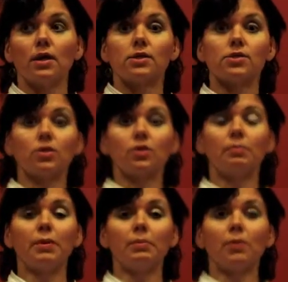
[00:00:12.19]
So the
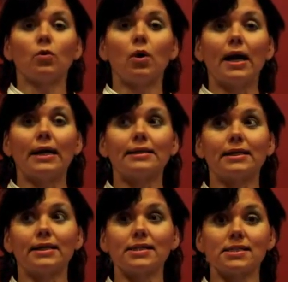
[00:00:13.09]
people who are at
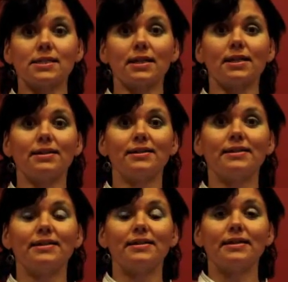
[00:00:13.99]
risk
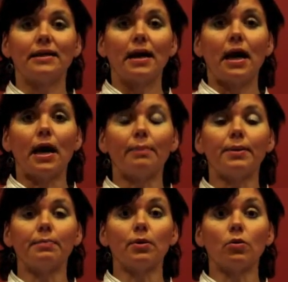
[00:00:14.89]
are
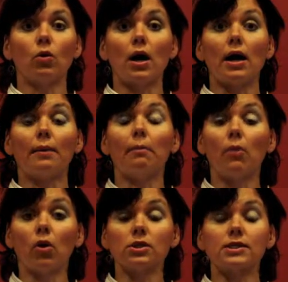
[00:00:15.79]
people who are
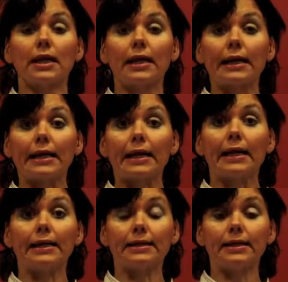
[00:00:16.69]
most likely
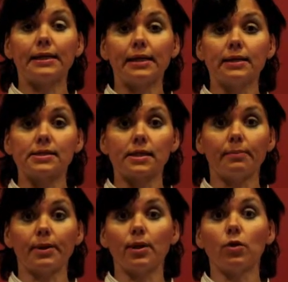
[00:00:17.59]
elderly,
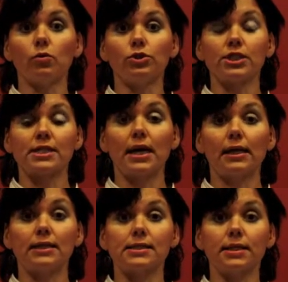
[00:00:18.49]
somebody who just
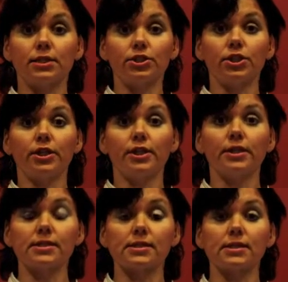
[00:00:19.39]
had a
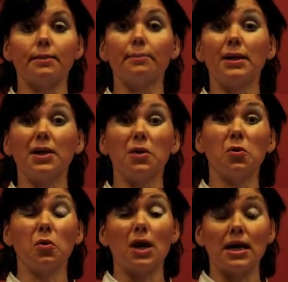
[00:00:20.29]
surgery, somebody
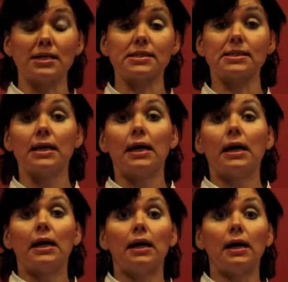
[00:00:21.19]
who has
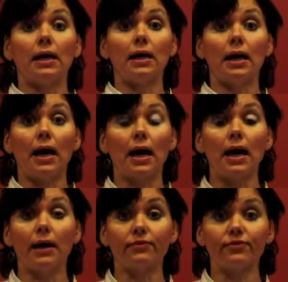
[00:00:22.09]

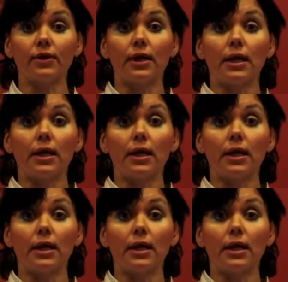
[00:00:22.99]
have